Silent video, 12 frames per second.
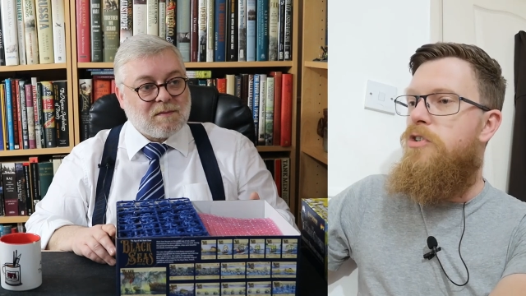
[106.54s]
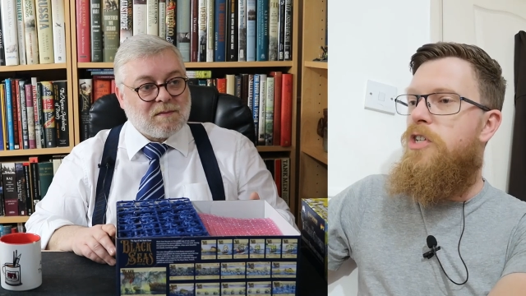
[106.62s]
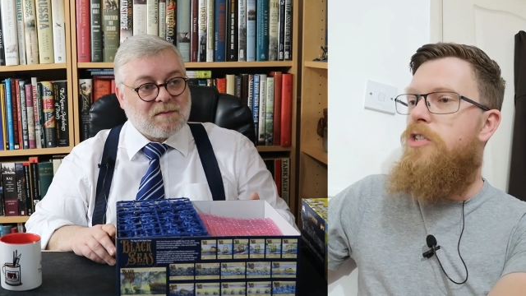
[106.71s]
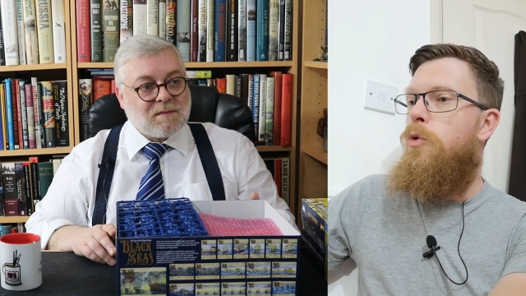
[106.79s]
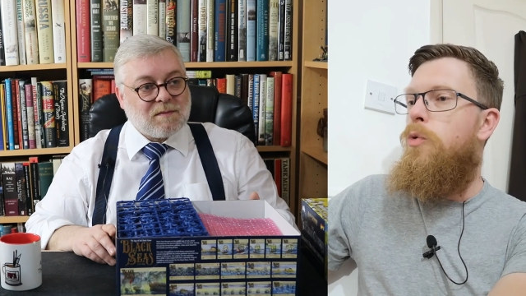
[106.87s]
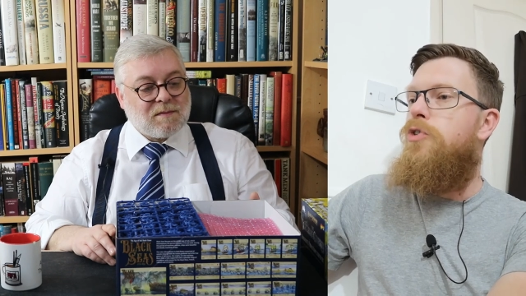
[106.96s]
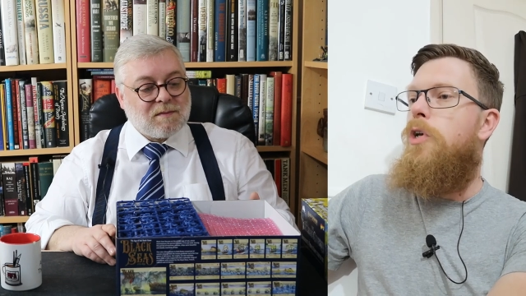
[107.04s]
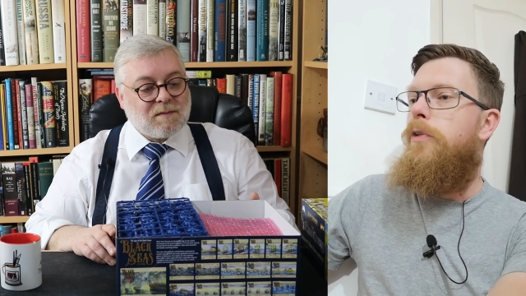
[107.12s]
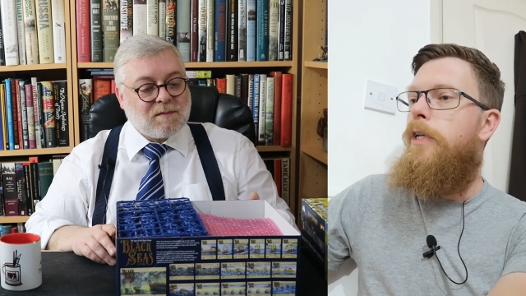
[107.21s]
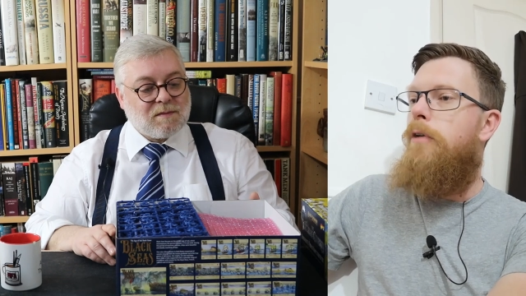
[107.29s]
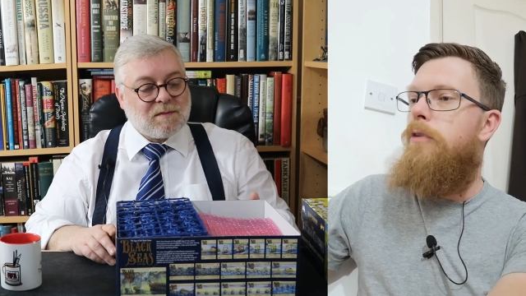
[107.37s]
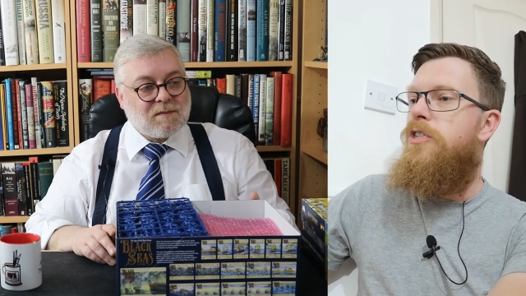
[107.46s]
Speaker 1: Six horse
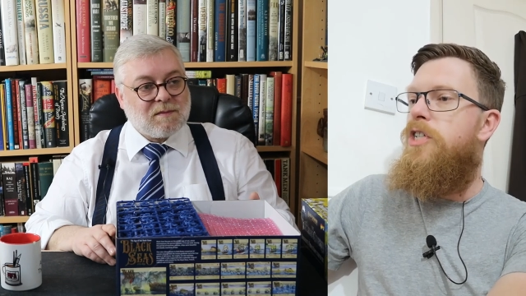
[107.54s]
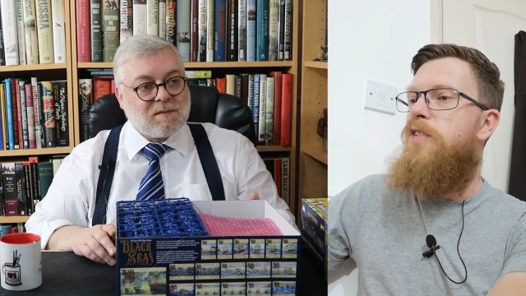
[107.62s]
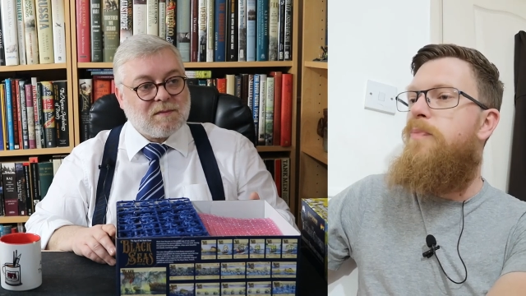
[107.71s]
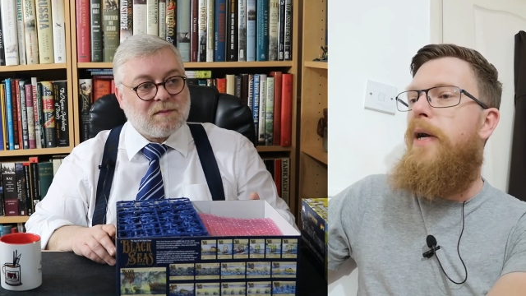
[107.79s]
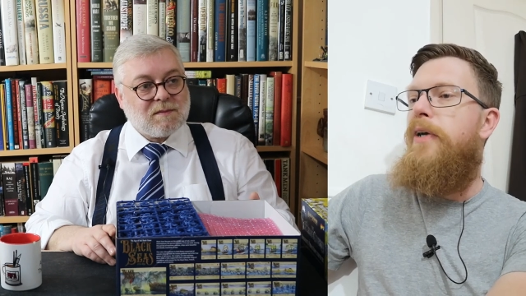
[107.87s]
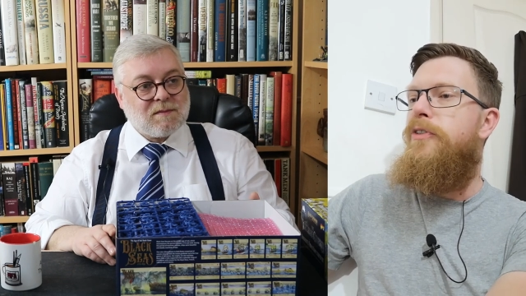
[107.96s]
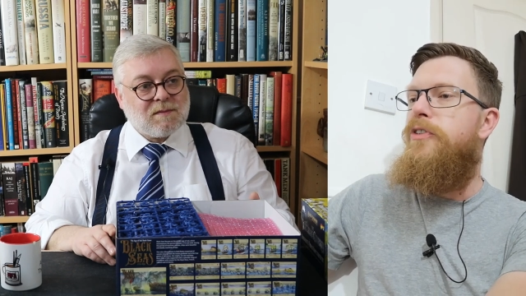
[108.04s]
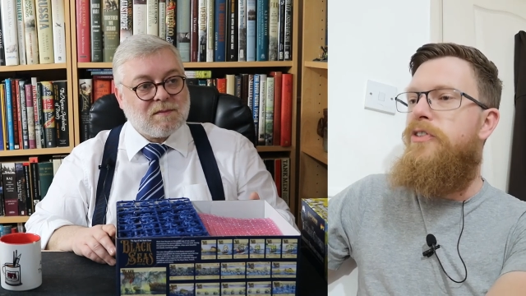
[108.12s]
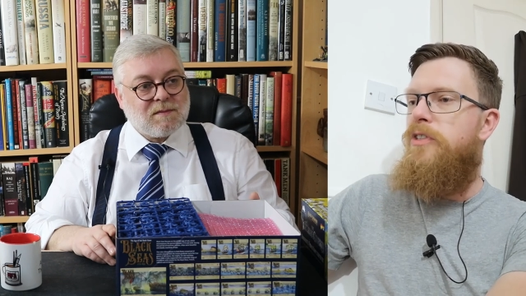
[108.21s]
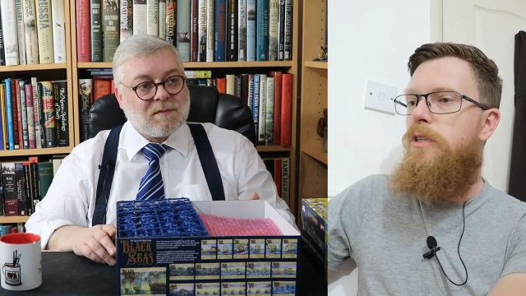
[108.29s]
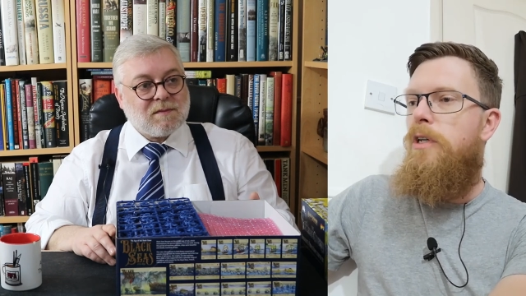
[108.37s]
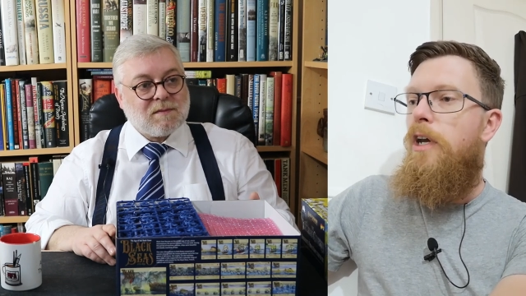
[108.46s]
artillery, six pounders.